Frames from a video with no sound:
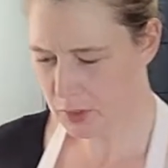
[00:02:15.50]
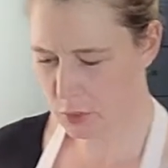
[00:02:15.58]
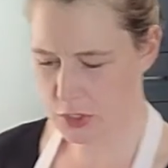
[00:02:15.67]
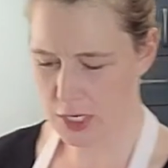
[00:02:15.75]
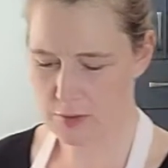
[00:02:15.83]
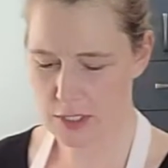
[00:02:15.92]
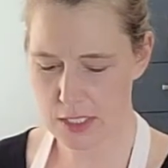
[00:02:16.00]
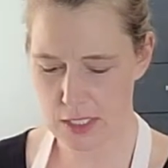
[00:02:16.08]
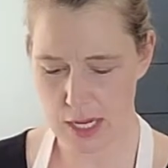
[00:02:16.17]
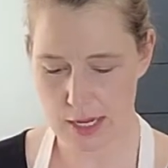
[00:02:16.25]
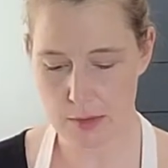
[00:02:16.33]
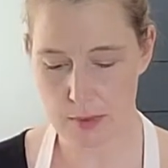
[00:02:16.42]
which have just a
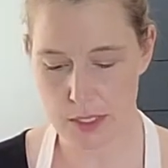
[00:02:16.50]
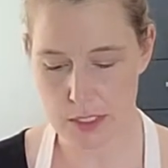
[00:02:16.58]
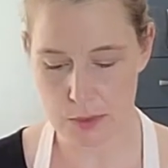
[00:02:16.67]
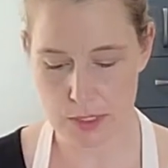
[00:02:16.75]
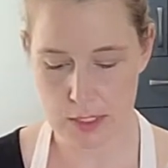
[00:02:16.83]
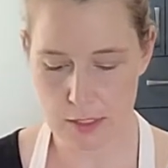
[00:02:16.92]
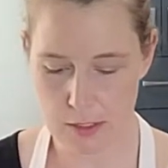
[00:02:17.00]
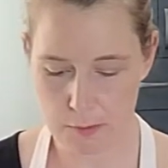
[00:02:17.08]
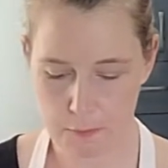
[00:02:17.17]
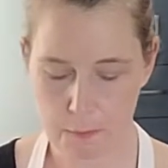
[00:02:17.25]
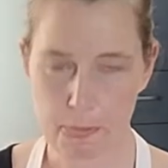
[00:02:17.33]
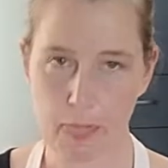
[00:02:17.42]
tiny bit of sweetness,
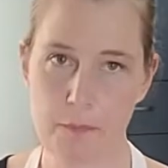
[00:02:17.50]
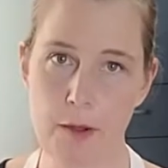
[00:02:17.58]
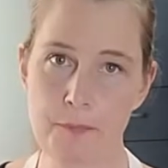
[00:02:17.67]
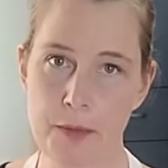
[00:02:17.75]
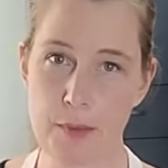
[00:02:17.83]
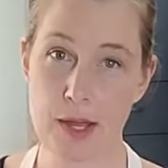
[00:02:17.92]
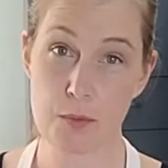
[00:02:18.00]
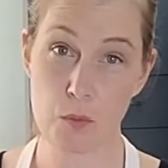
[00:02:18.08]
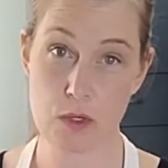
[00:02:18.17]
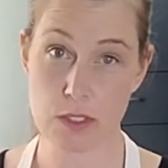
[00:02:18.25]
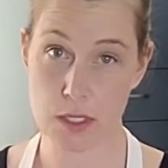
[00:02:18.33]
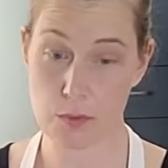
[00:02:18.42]
but I'm adding
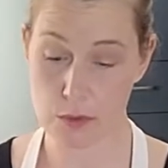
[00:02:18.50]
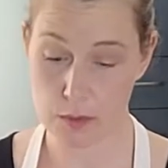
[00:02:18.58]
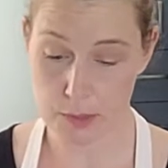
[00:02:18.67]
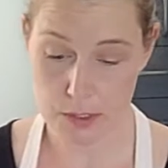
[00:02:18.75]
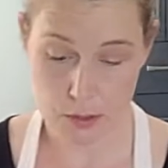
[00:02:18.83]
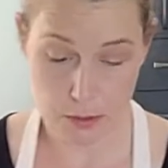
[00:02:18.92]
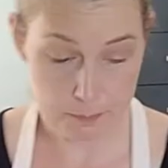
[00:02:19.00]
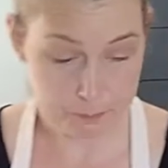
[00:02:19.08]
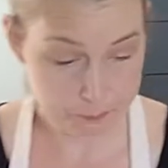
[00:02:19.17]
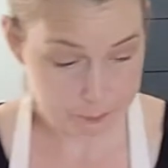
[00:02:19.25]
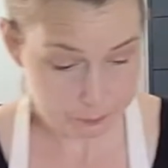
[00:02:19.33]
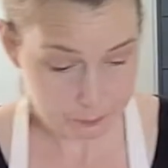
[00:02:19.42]
more zing with the mustard.
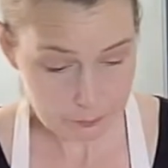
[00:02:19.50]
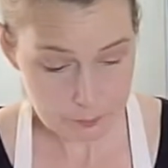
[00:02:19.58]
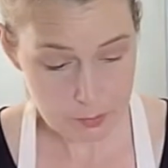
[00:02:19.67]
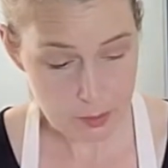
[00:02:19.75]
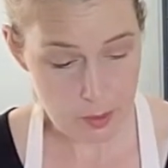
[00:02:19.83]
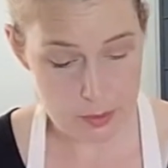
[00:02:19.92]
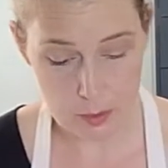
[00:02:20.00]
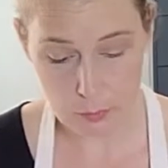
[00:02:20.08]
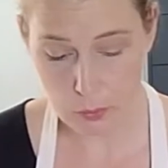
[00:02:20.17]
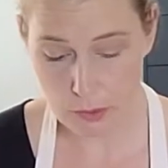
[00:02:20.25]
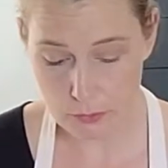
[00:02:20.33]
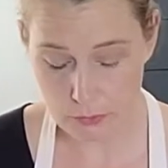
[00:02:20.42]
Then I'm
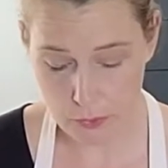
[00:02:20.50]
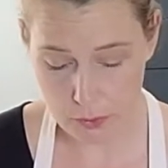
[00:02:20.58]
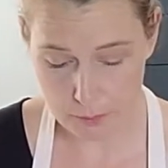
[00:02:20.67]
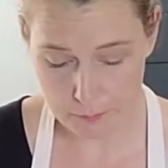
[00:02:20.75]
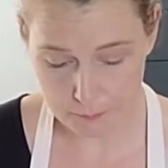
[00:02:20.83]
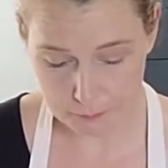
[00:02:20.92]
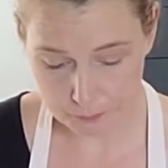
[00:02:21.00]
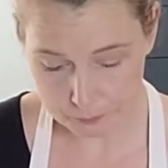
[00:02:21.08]
going for